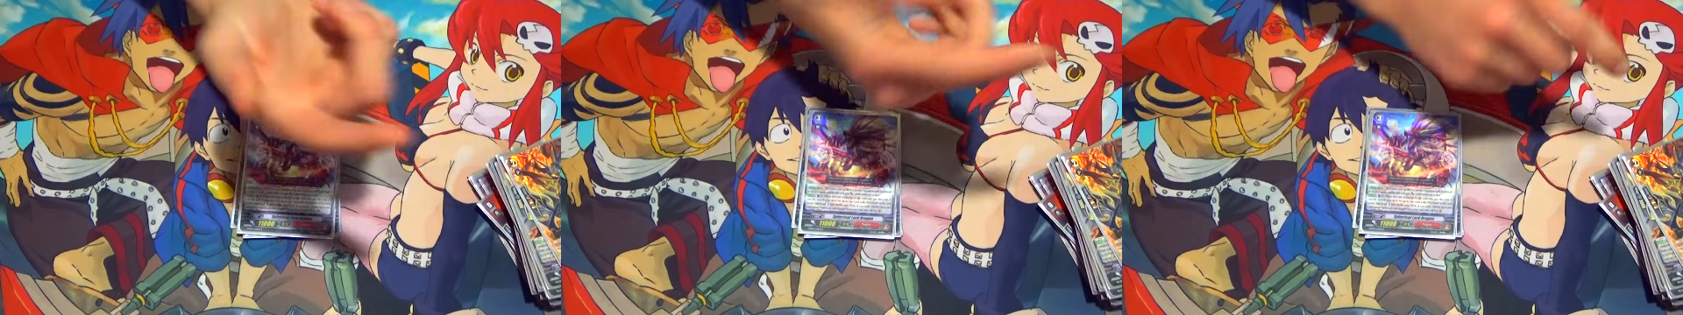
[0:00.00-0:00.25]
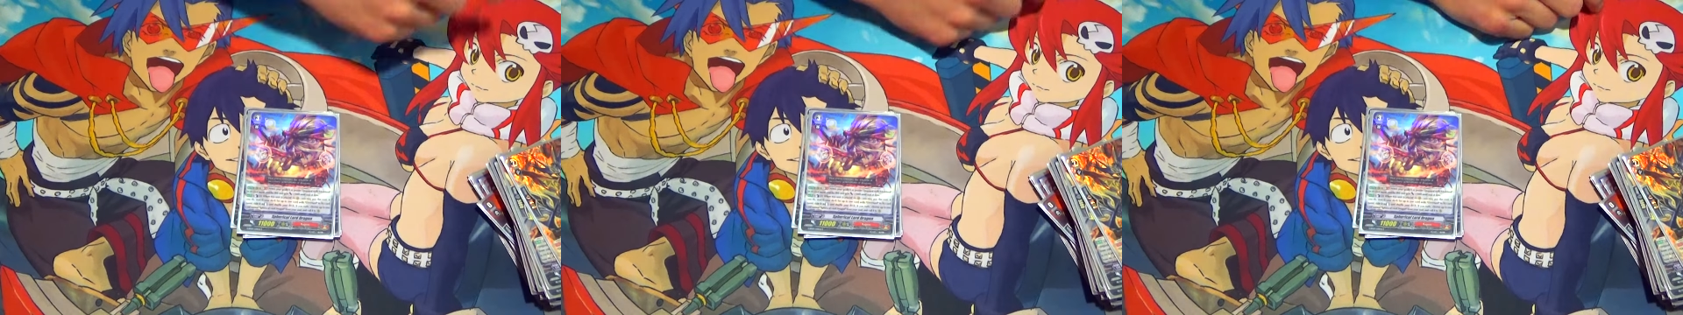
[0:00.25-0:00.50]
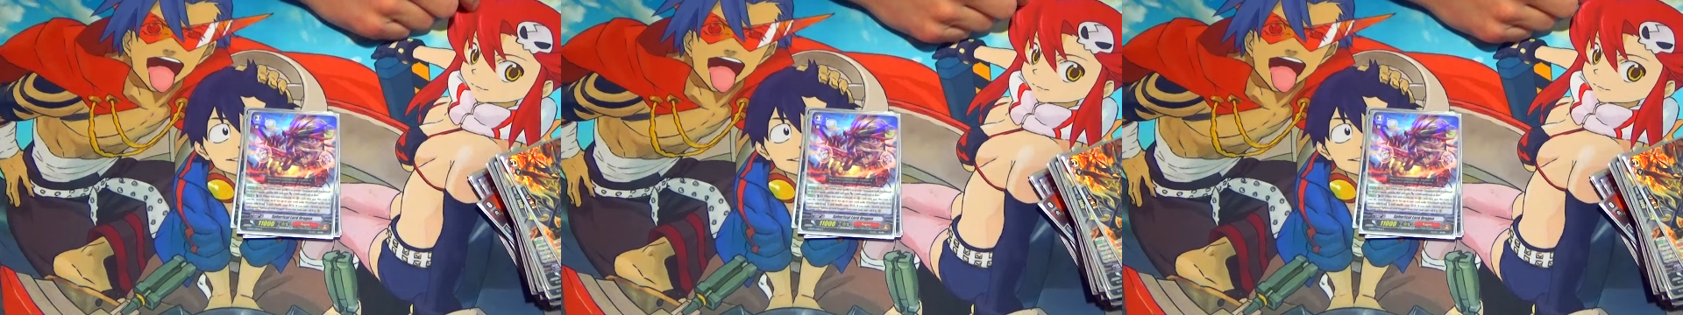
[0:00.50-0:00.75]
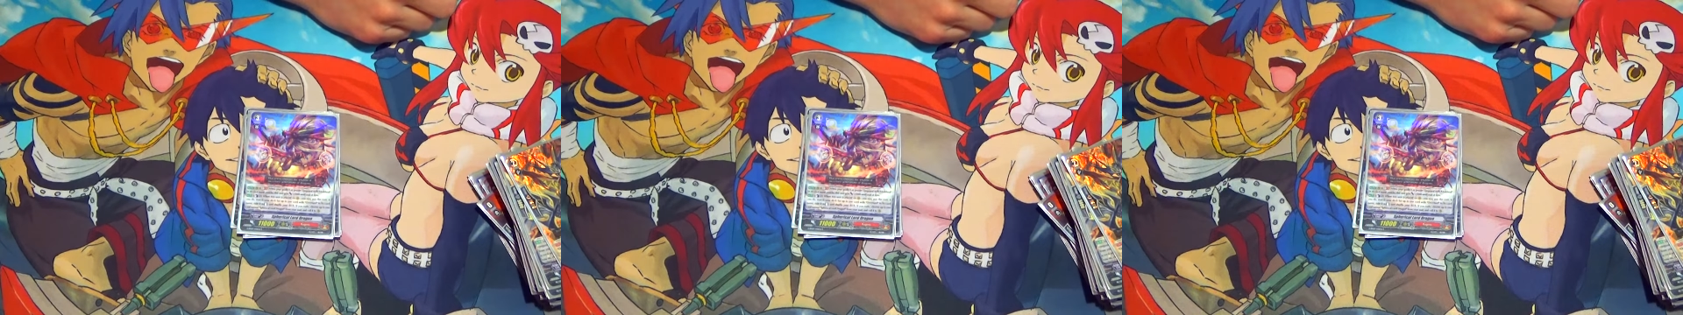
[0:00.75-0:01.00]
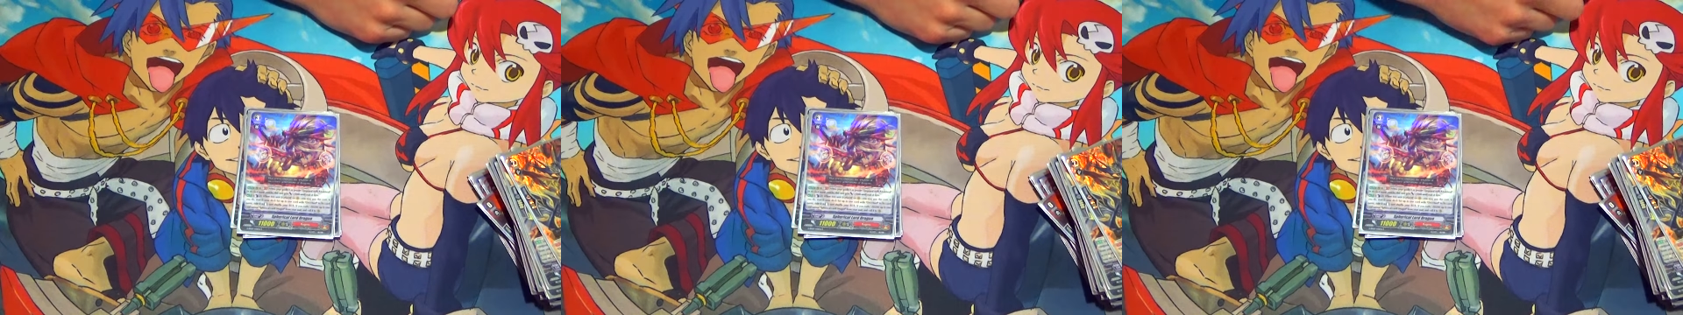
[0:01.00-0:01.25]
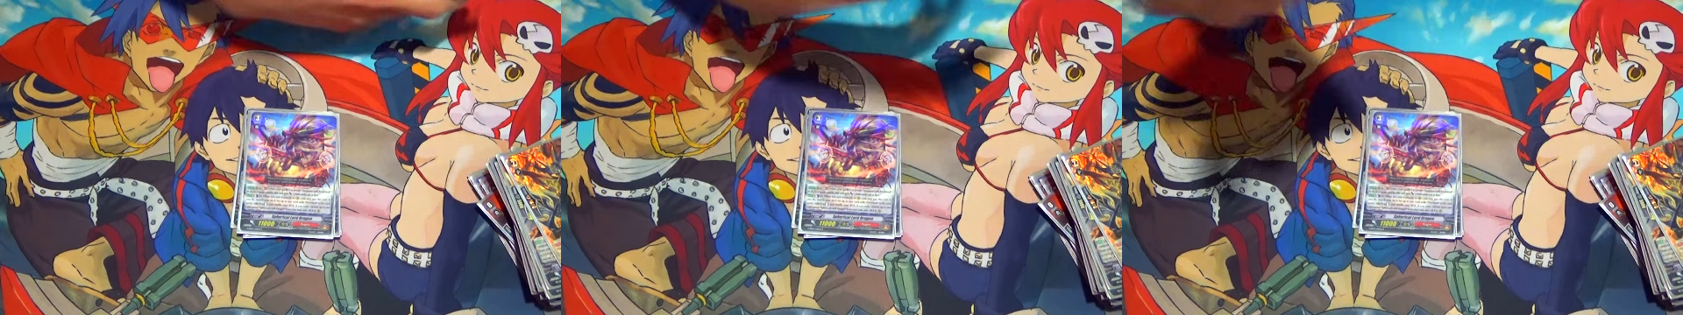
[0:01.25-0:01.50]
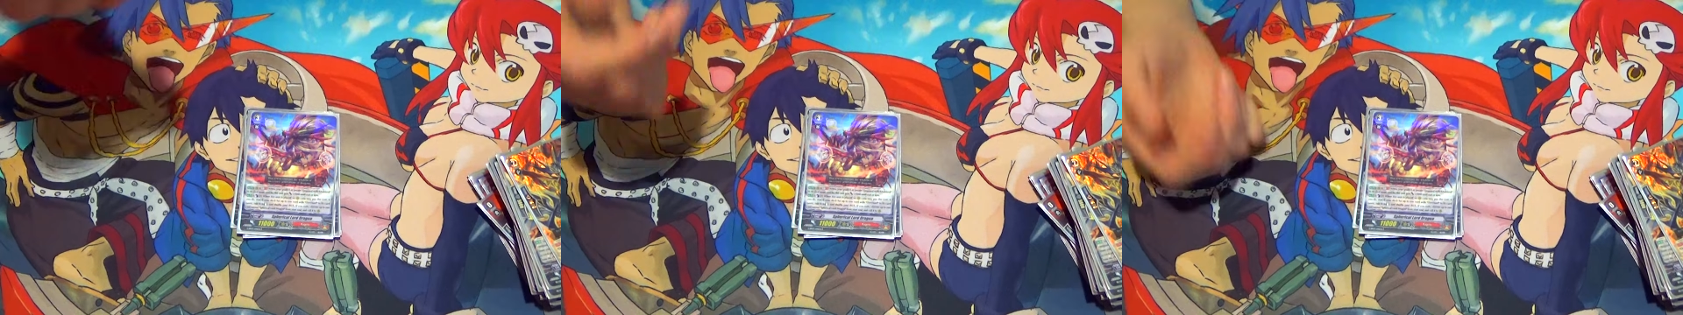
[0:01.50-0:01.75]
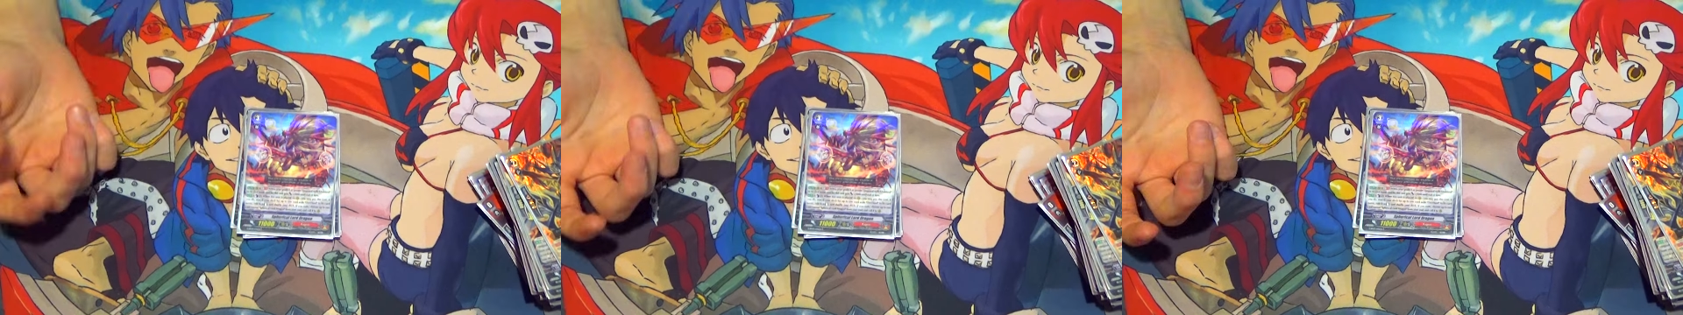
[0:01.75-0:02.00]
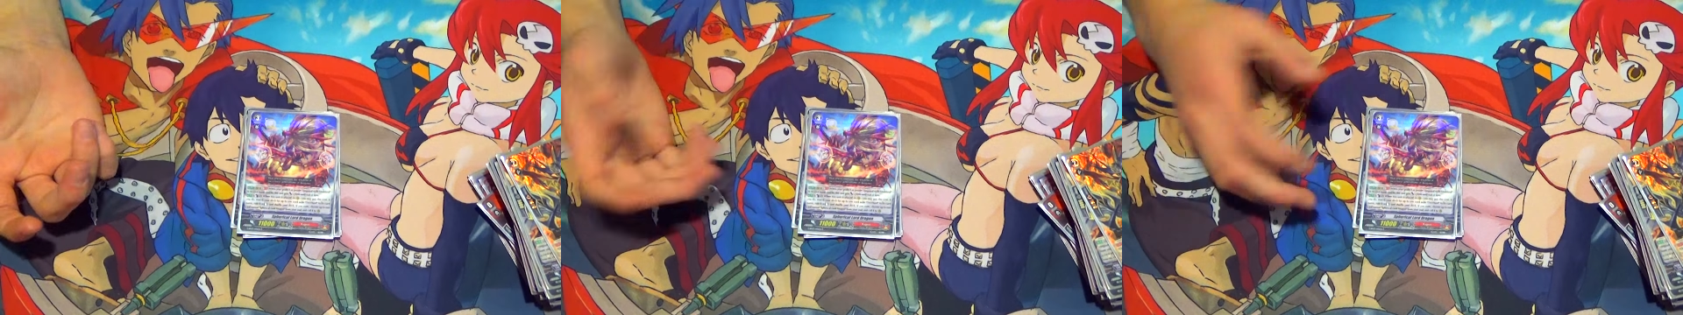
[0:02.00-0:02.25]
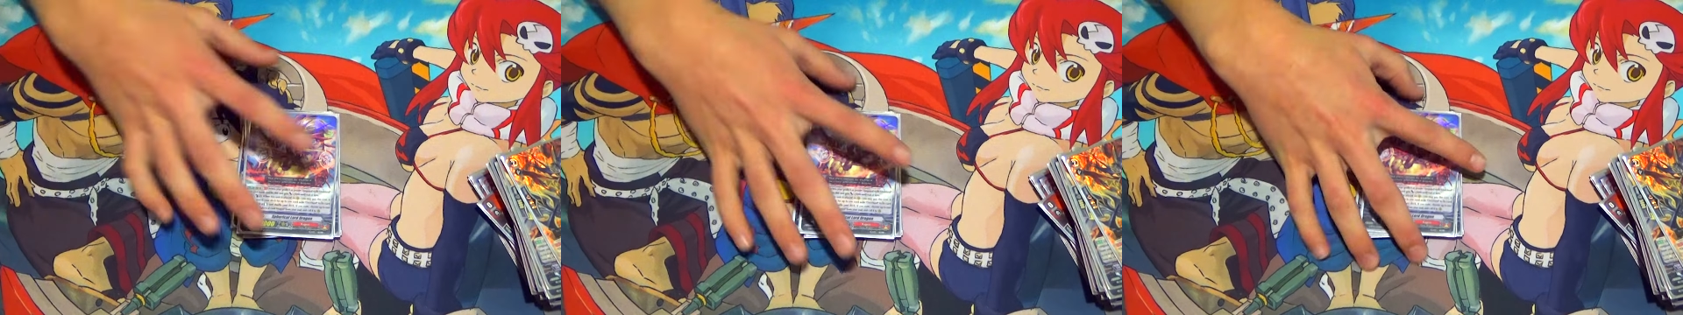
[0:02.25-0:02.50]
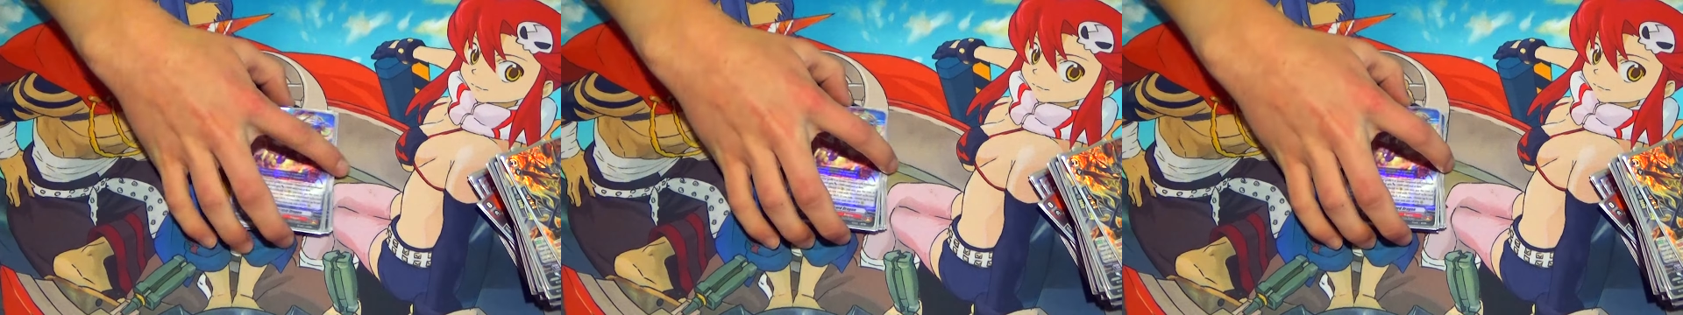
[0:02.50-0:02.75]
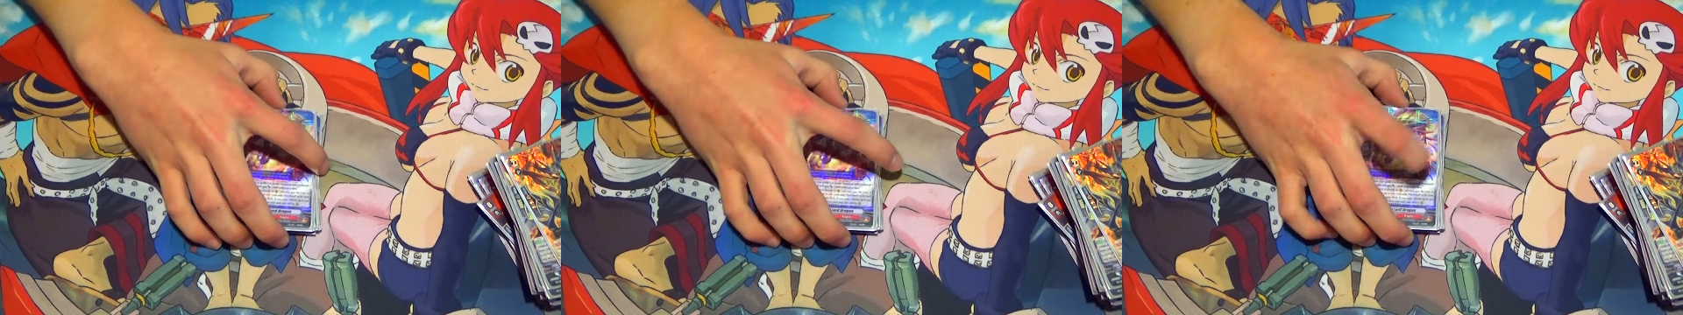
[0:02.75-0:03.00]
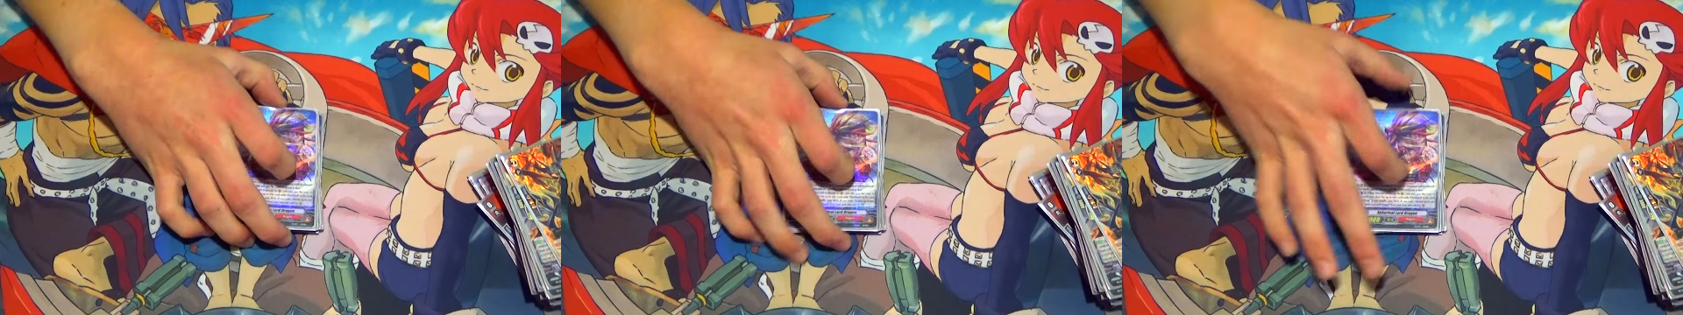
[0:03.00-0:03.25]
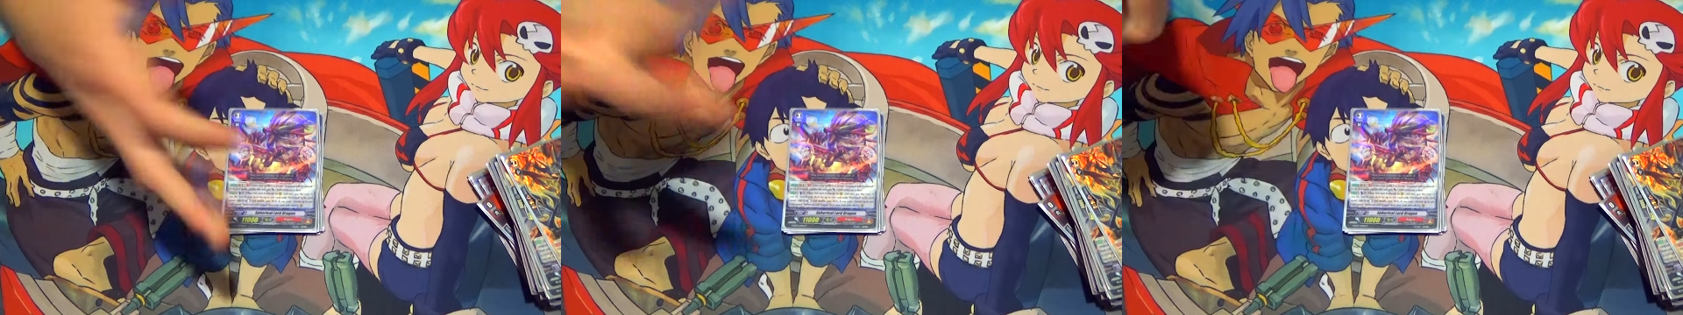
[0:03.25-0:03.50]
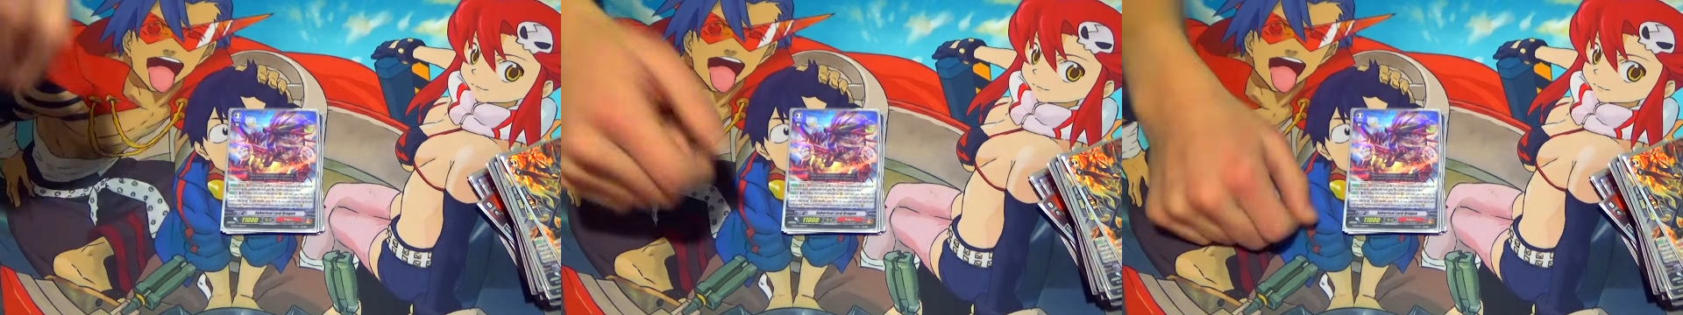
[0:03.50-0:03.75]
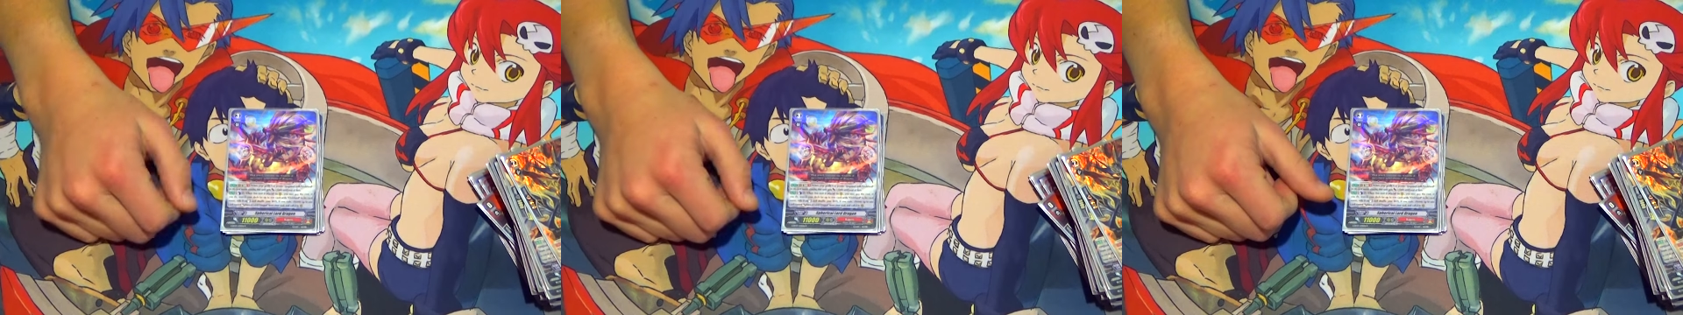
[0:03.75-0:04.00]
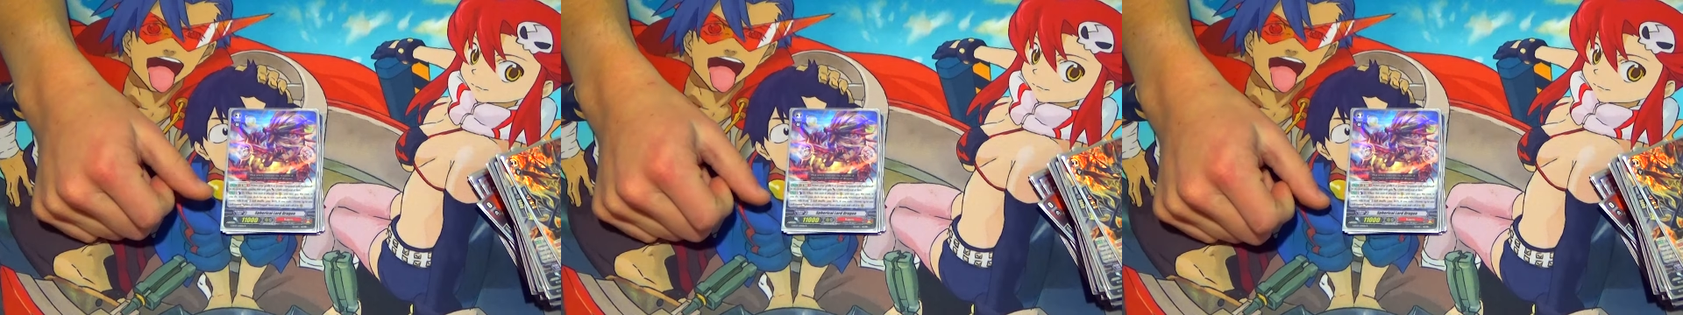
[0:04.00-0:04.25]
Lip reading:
No face is visible, so there are no lips to read.